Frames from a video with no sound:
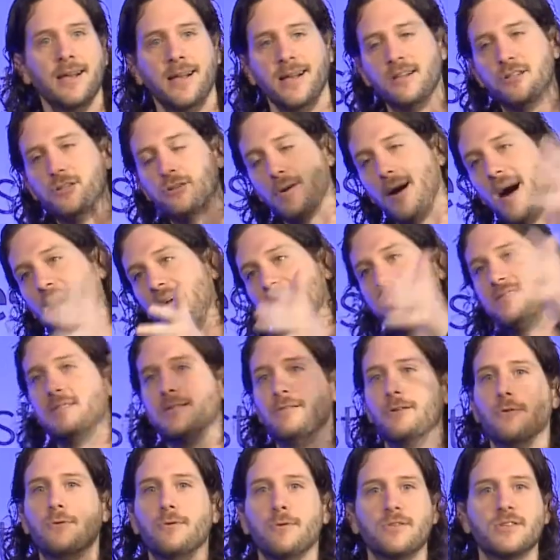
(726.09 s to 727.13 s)
it drives the
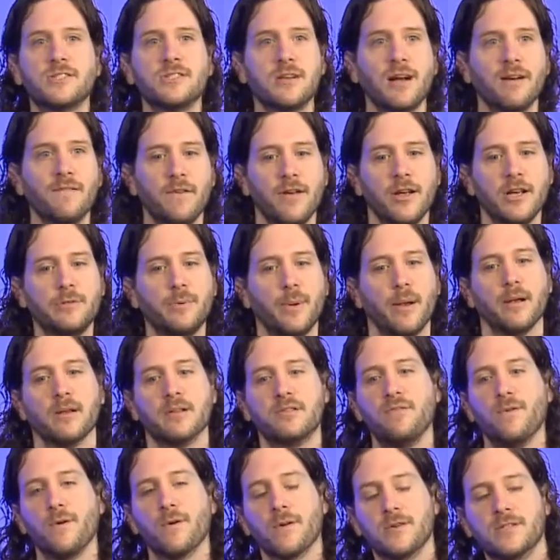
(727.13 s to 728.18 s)
local discovery experience
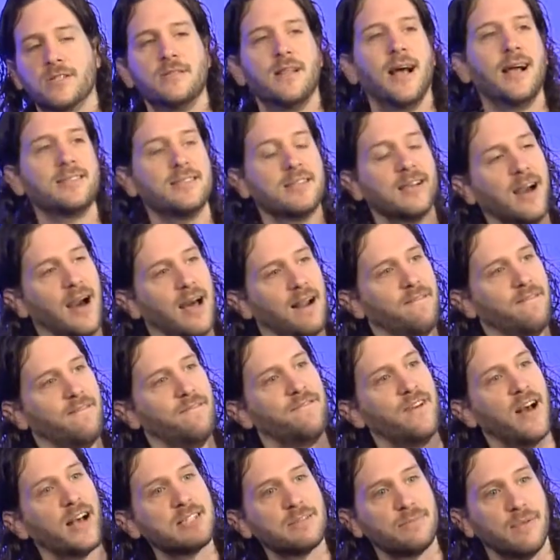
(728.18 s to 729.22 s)
forwards. And that's the kind of
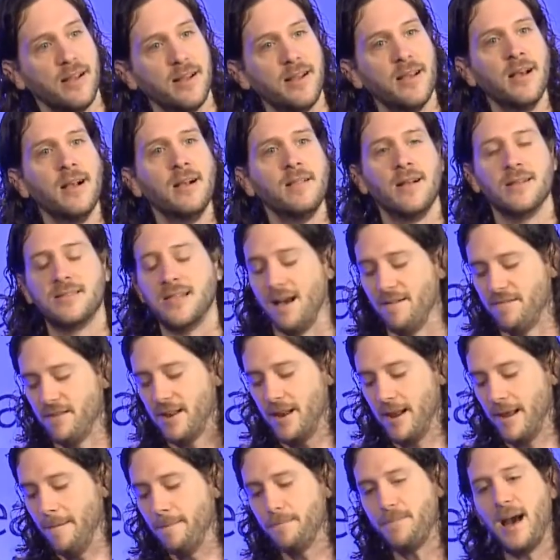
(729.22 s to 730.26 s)
investment that's having
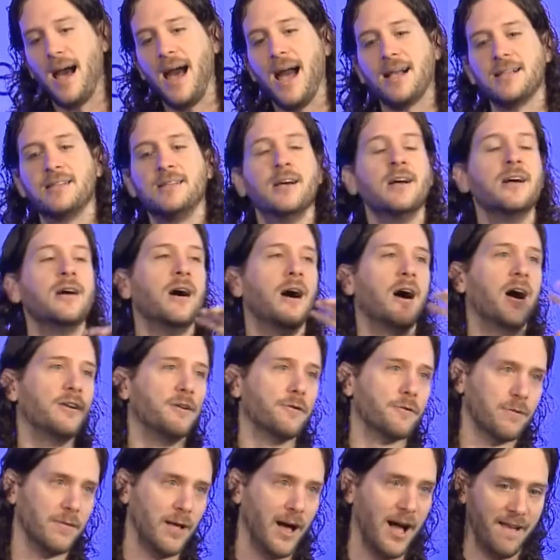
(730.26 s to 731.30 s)
an impact on
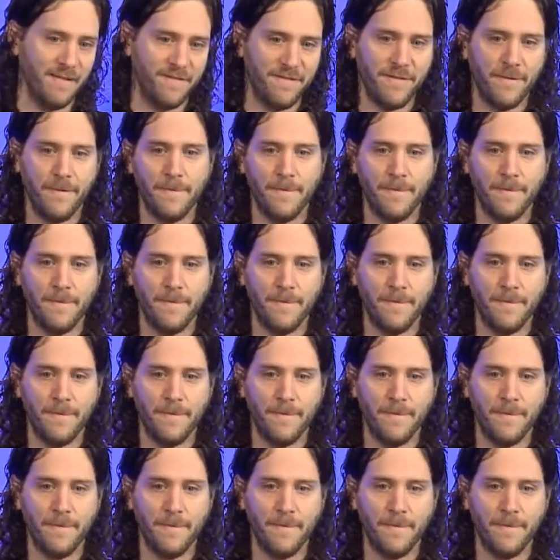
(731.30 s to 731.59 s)
your life.